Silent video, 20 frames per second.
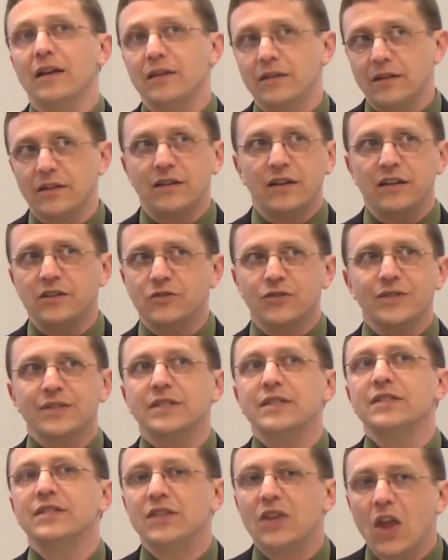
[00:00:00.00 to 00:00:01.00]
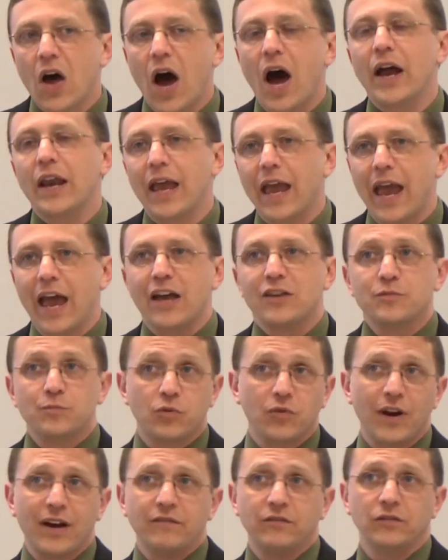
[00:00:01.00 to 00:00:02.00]
The interest is not as
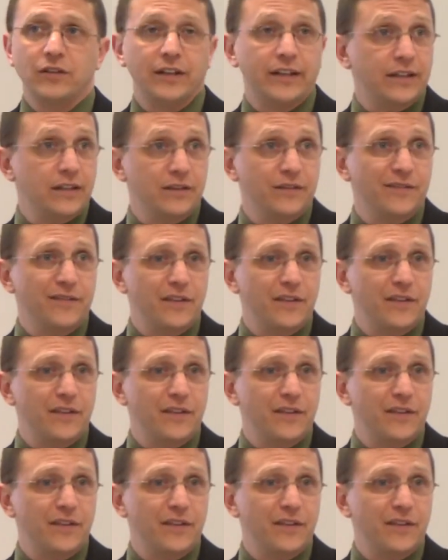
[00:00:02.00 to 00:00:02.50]
prevalent.